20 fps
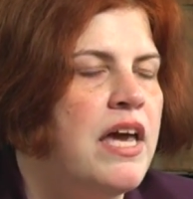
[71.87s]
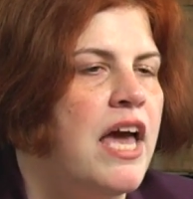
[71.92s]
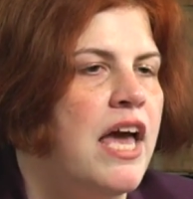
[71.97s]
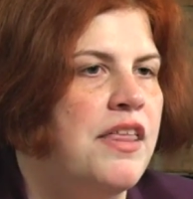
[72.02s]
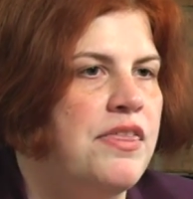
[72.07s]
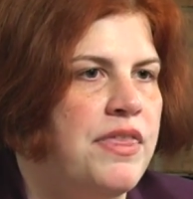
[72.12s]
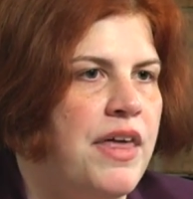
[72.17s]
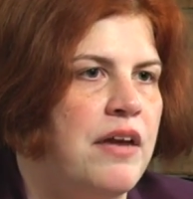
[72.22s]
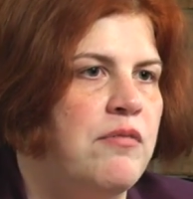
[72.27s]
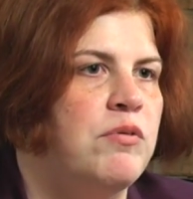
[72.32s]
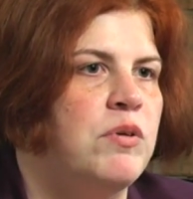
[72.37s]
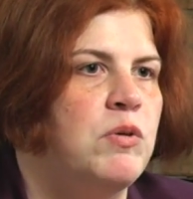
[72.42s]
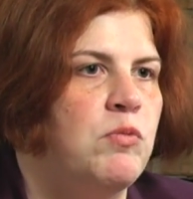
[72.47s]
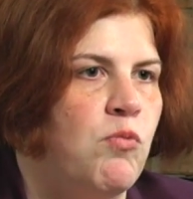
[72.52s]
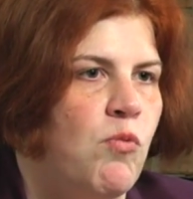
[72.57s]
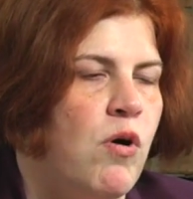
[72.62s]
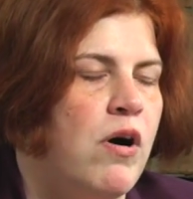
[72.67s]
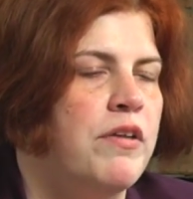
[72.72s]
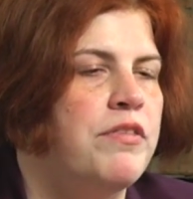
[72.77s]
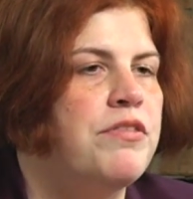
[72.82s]
and they would
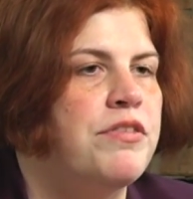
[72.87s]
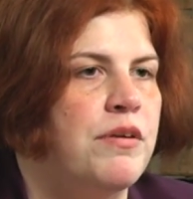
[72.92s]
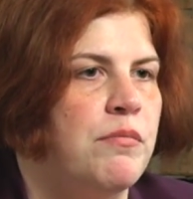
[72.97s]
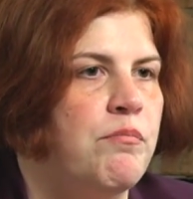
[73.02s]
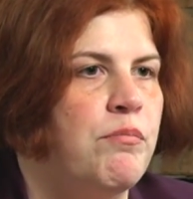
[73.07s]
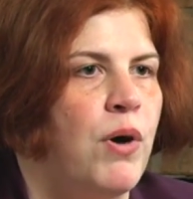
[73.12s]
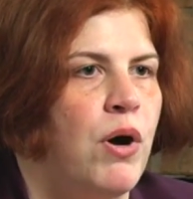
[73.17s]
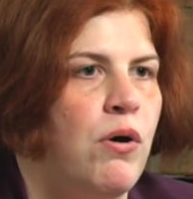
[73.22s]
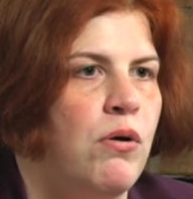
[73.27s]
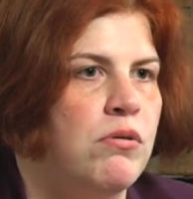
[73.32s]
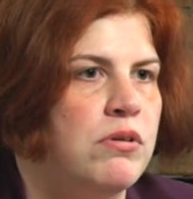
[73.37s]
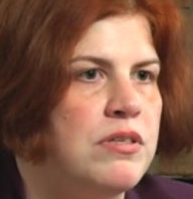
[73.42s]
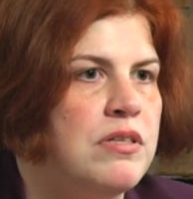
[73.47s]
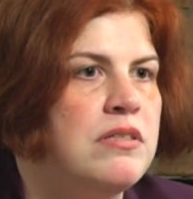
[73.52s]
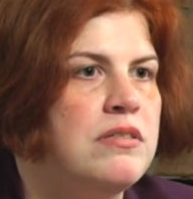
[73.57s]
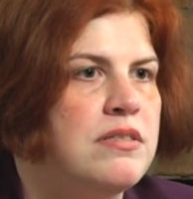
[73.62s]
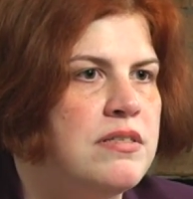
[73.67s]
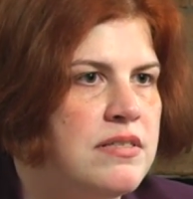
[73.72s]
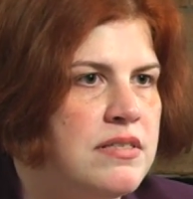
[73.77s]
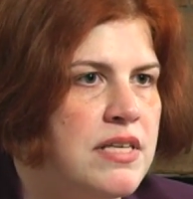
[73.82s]
want the bulk
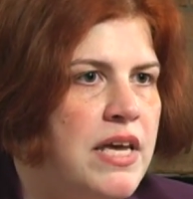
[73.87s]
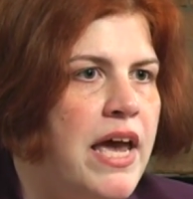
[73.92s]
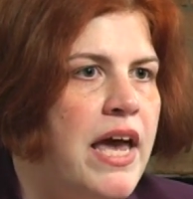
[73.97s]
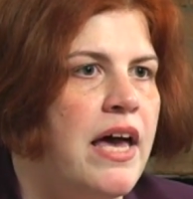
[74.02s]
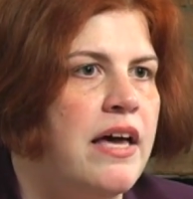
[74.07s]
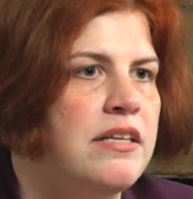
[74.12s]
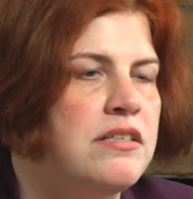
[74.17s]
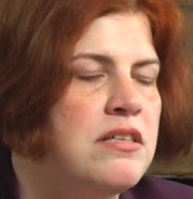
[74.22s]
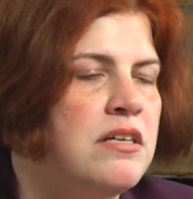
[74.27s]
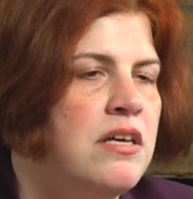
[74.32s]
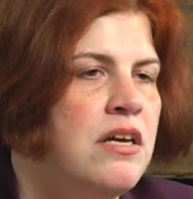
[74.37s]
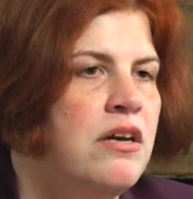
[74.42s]
set.